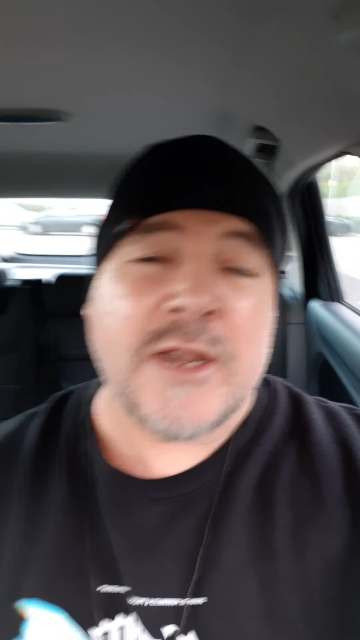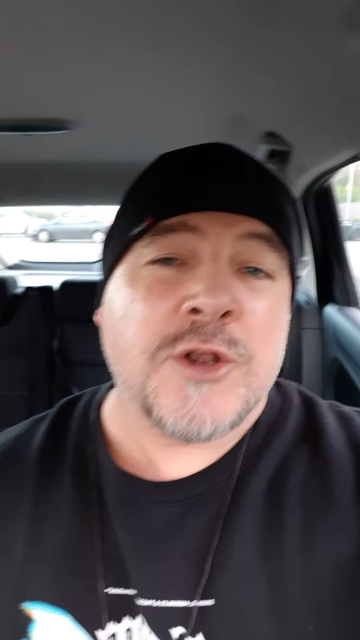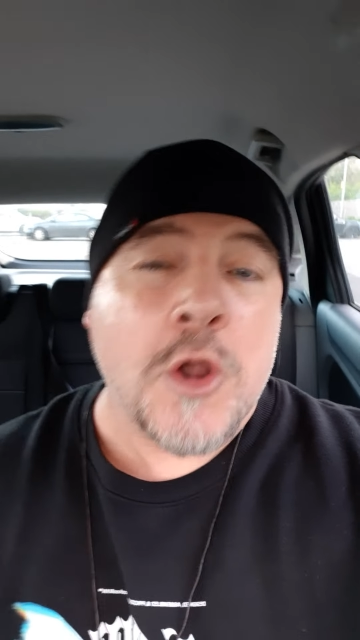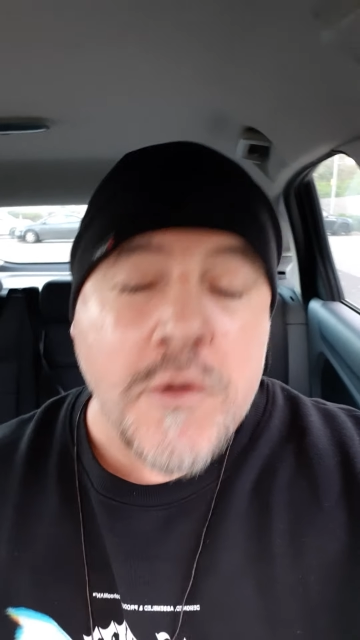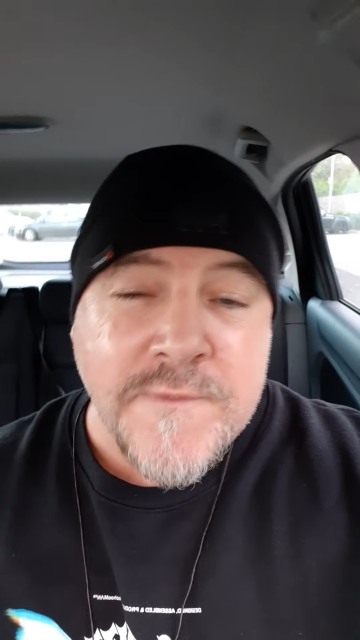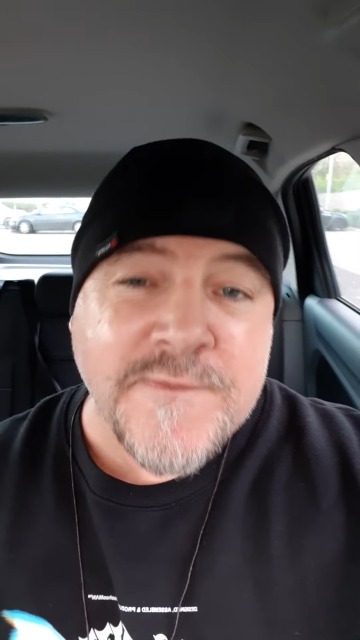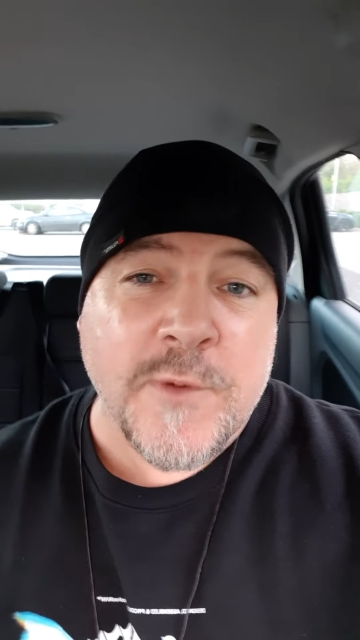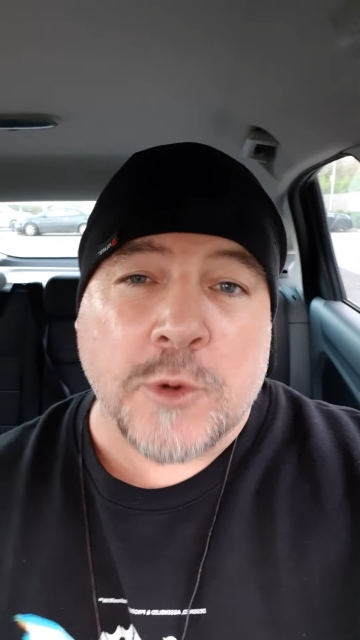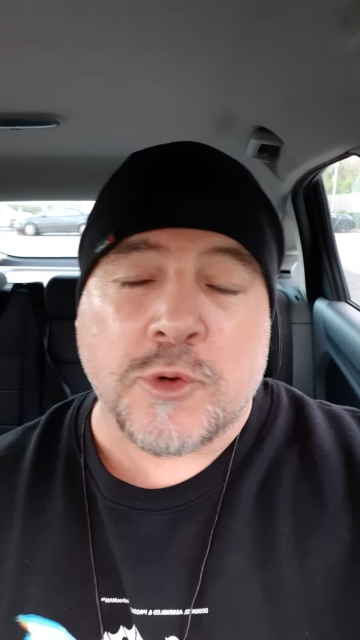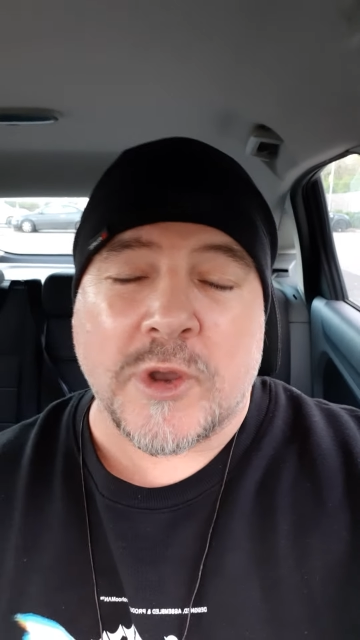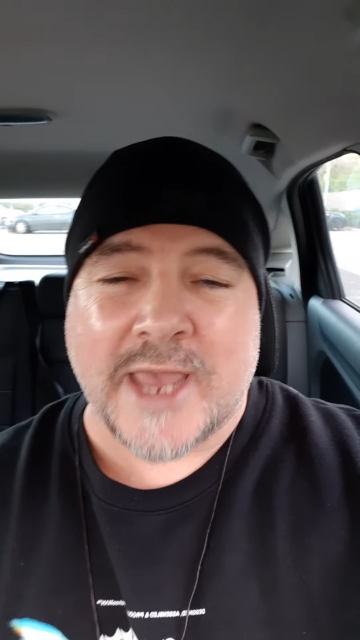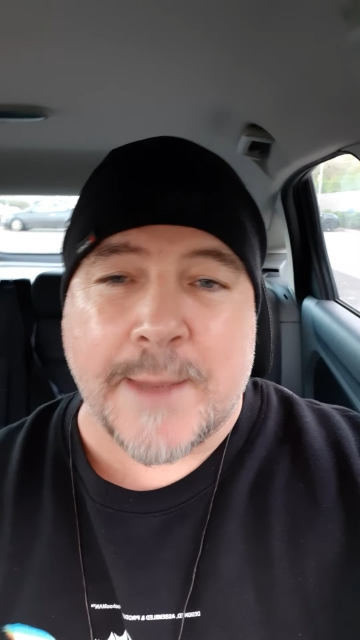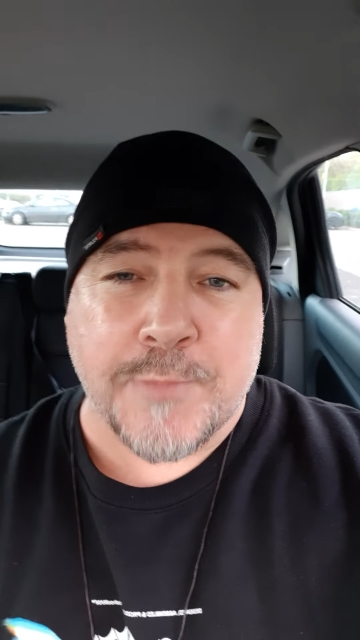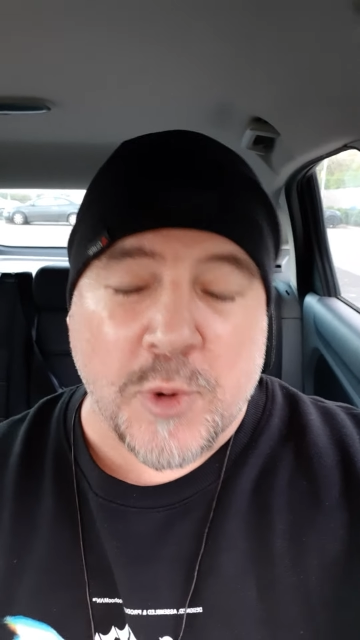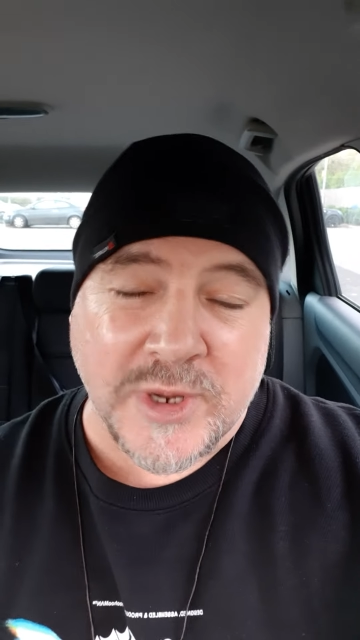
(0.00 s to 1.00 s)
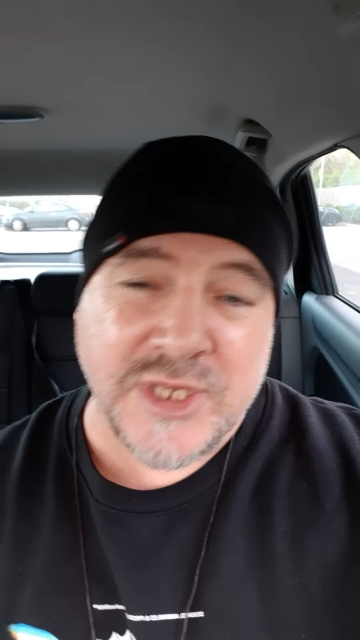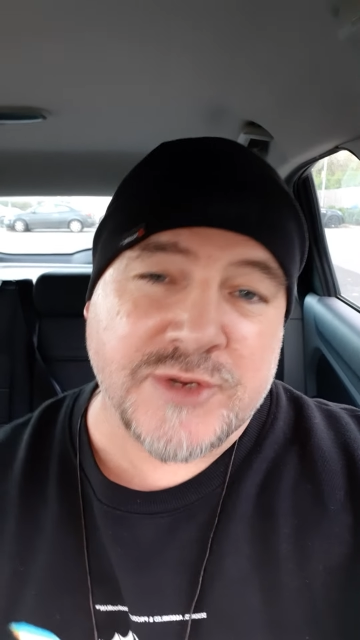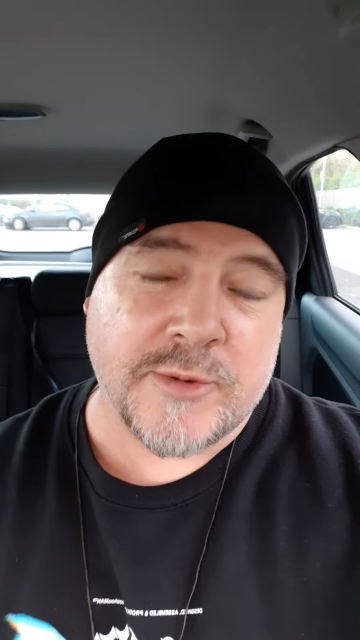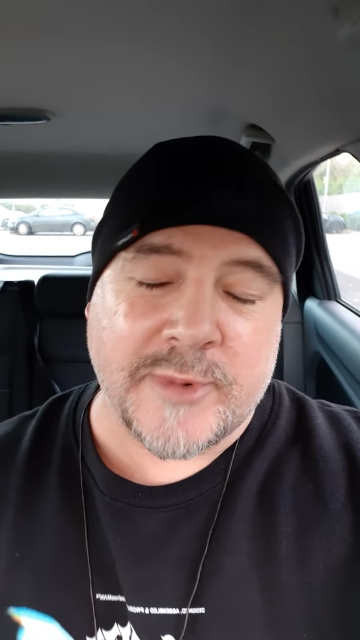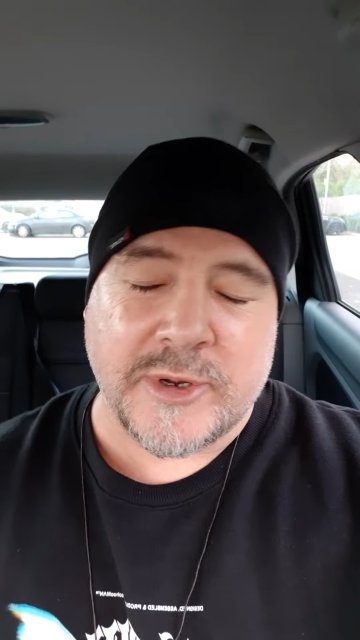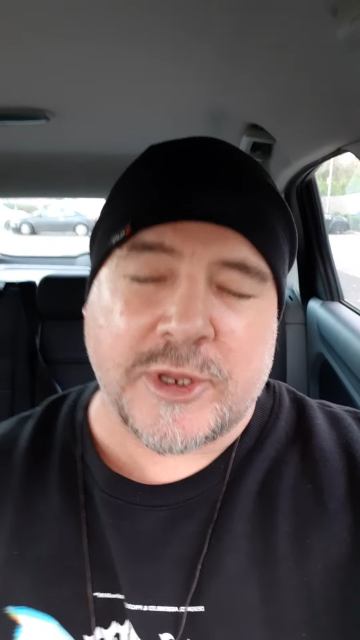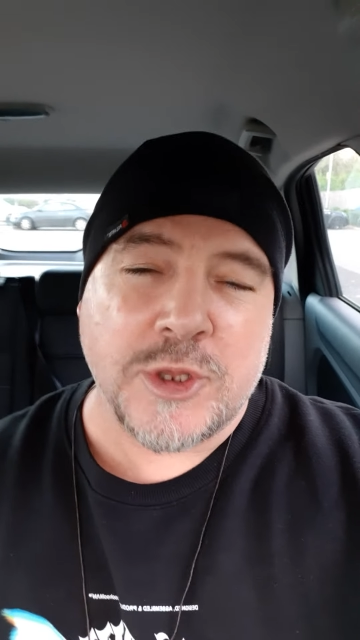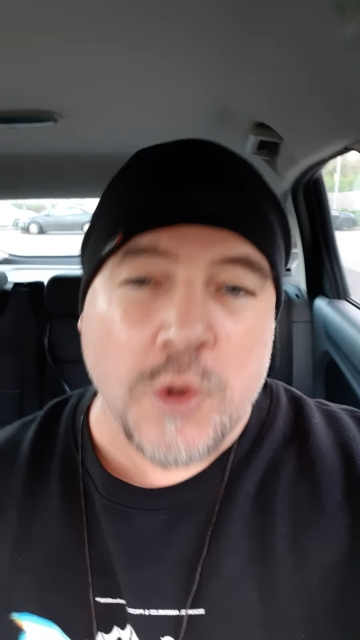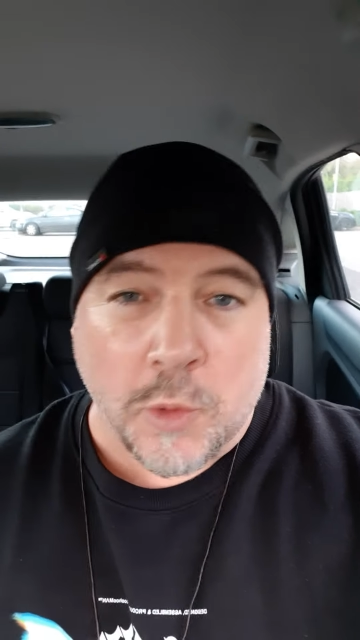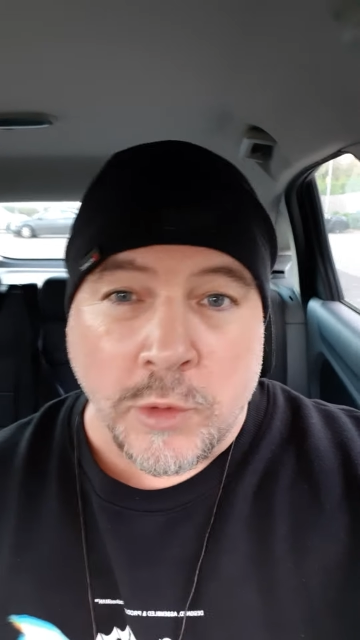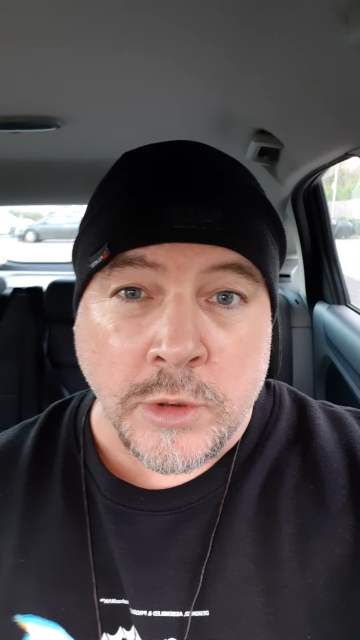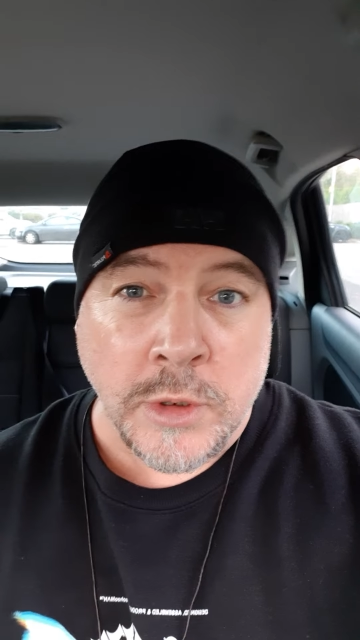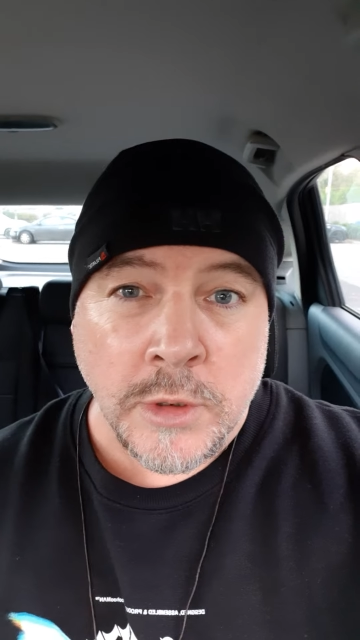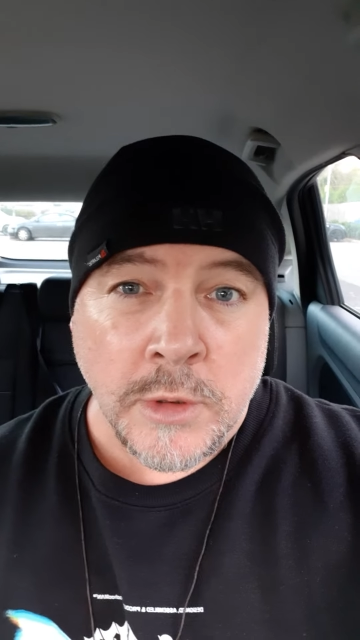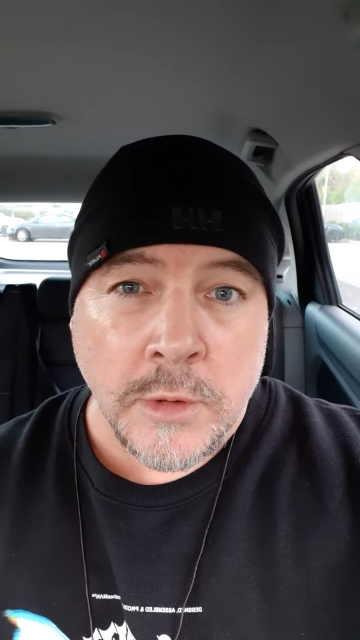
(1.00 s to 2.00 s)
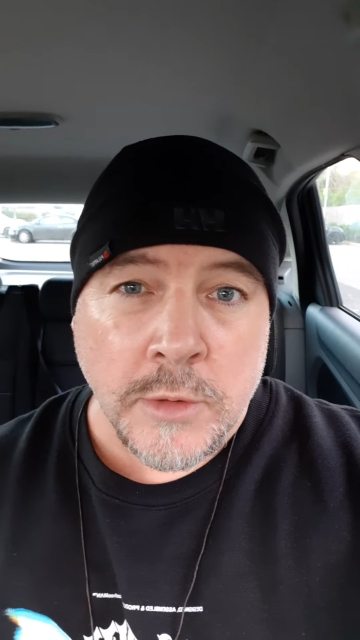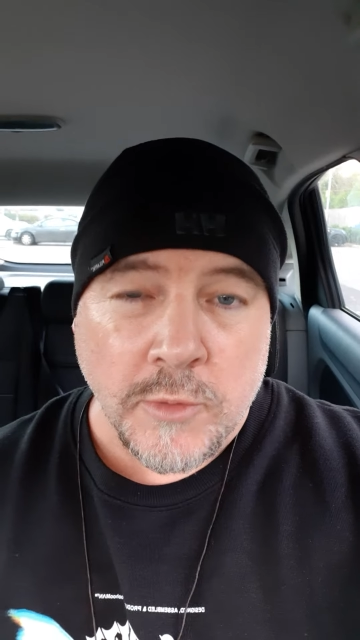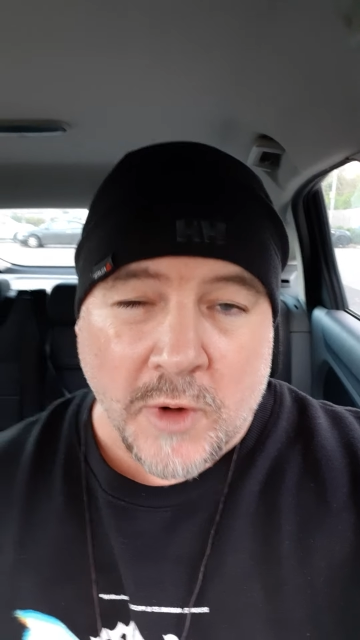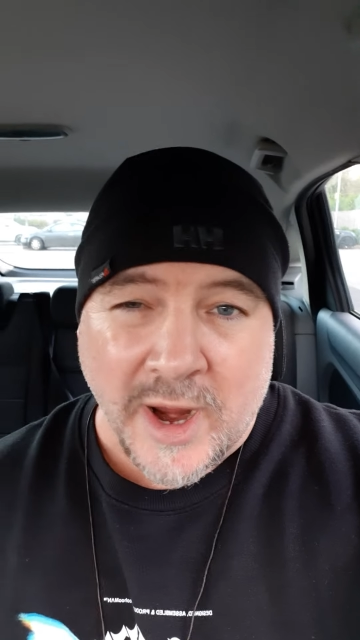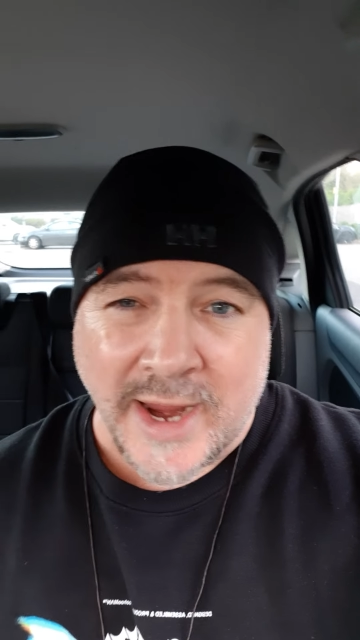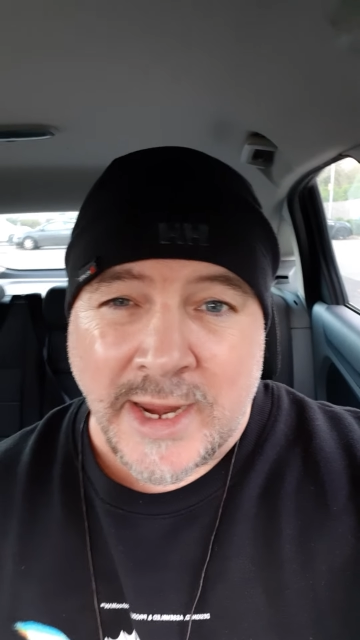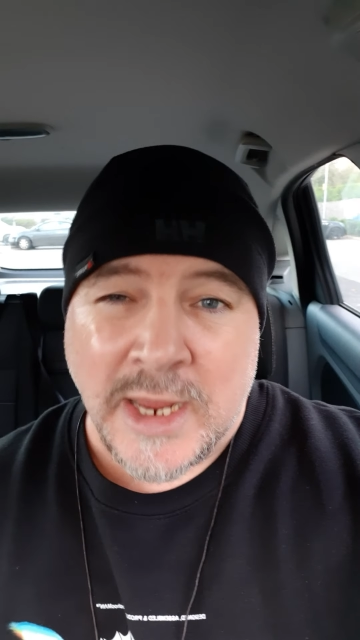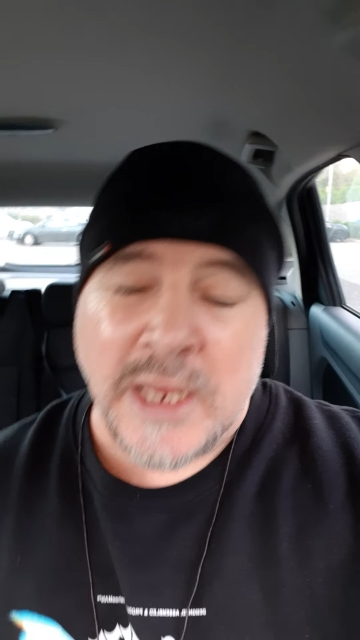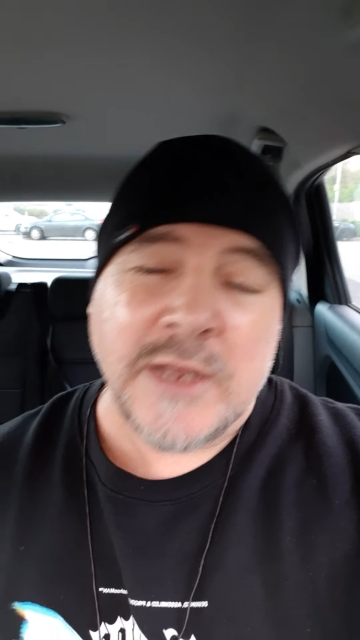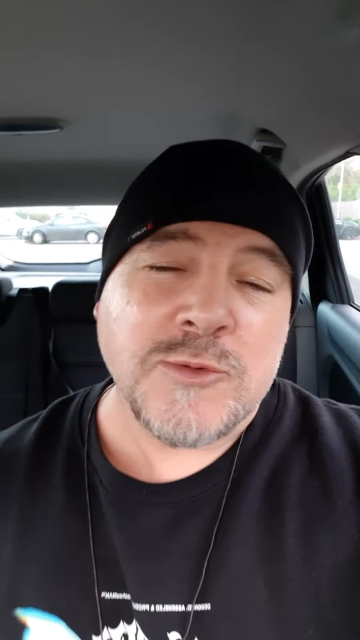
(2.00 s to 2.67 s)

No fuck would get put into it when they're young, right?